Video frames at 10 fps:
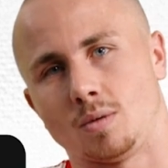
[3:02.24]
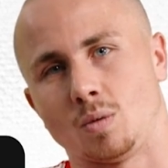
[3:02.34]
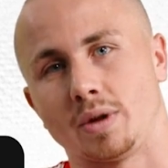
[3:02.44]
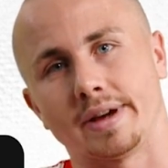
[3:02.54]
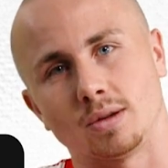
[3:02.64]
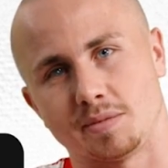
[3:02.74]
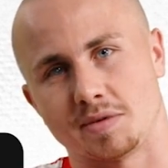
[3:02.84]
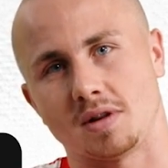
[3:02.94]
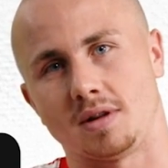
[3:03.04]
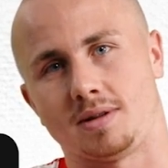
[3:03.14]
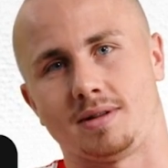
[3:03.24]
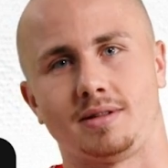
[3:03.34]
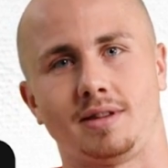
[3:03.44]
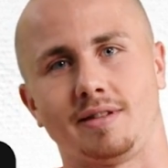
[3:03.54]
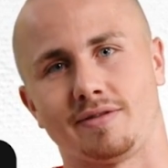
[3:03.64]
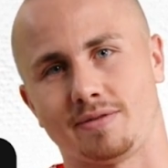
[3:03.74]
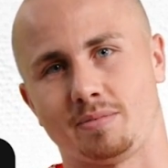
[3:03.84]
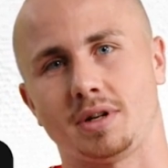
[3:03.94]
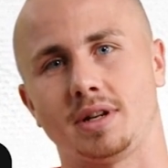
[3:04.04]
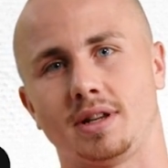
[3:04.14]
without the ball. The,
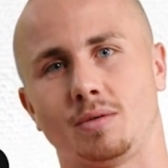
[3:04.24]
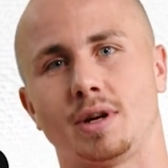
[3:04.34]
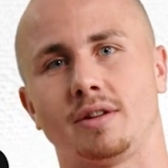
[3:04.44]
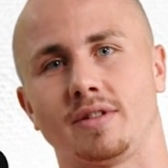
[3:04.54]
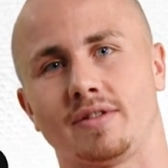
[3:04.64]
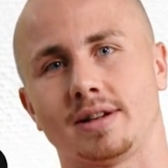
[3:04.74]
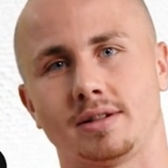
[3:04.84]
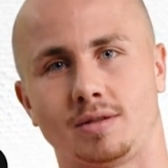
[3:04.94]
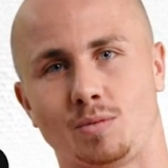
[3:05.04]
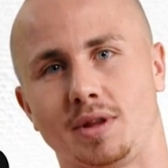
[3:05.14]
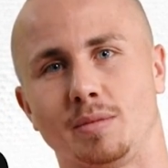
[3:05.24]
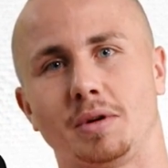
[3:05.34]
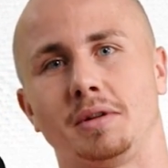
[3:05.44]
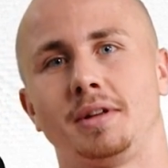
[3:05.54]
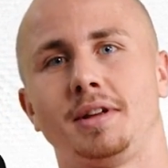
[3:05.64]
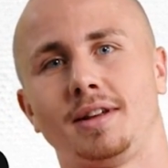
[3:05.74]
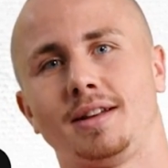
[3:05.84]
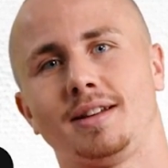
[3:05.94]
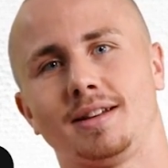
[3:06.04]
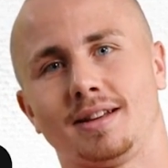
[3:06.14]
probably the, one of the fastest with the ball.
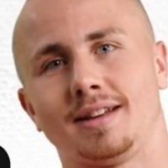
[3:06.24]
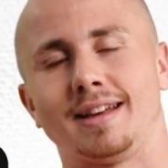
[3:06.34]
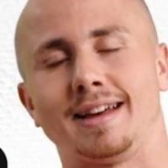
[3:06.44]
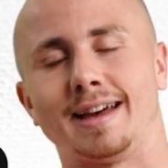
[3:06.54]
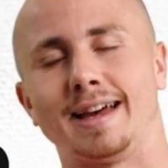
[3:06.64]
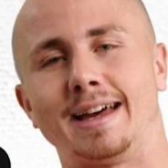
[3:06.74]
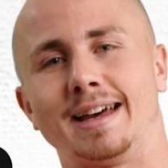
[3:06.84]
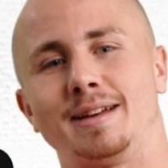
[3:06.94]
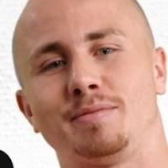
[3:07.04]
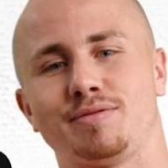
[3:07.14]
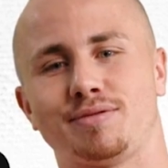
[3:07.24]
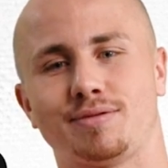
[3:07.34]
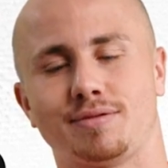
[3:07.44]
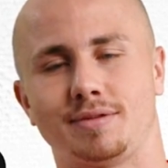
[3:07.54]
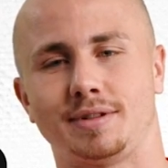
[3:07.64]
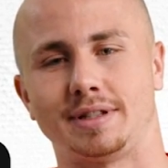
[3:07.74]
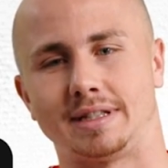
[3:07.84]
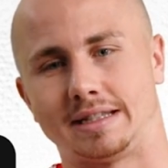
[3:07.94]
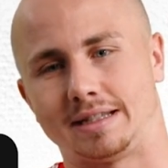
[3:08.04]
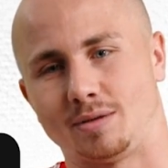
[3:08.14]
Uh,
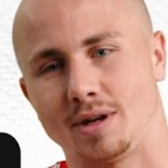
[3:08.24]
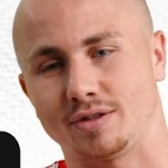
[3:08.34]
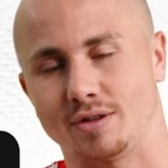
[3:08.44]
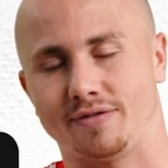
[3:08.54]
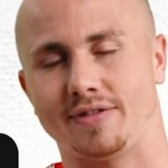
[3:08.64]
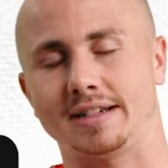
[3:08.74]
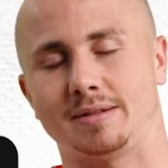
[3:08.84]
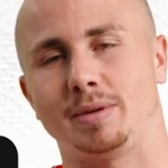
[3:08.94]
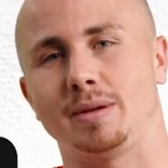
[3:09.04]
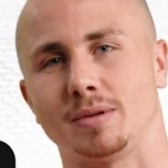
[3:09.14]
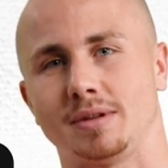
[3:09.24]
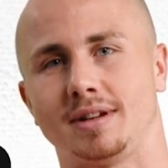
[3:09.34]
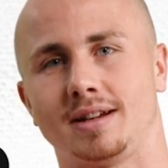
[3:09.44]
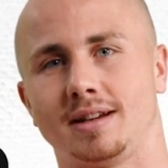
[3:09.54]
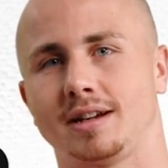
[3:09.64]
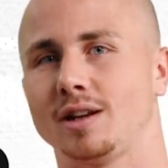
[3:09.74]
we have some fast people. Uh,